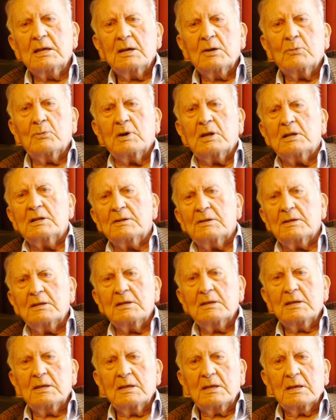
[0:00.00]
well,
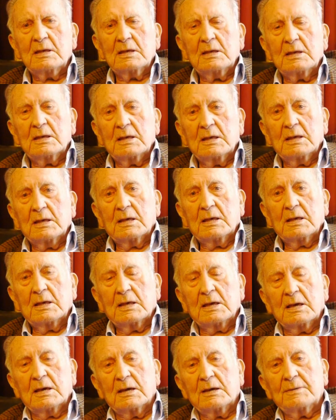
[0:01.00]

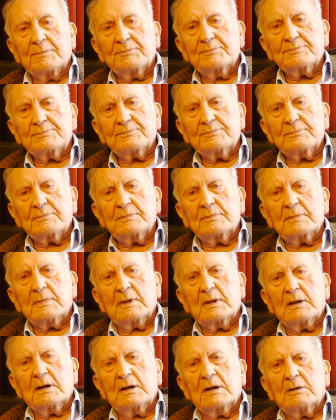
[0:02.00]
uh,
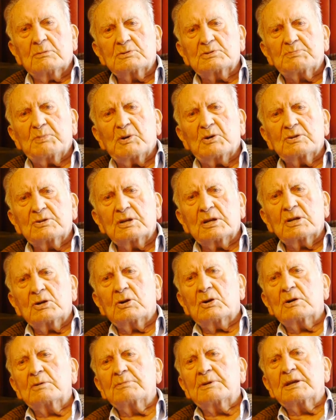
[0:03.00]
I was born in
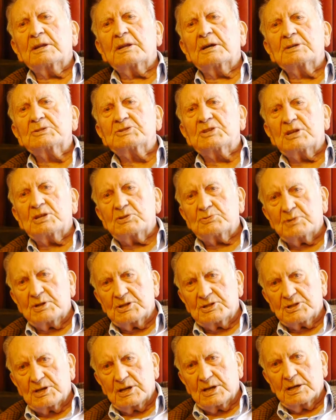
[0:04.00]
Galway in
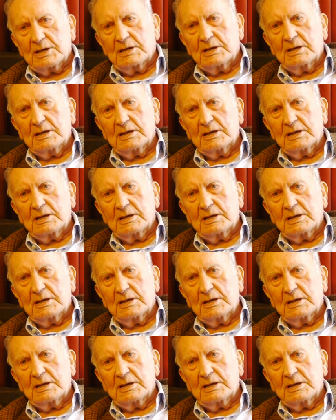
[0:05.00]
1920,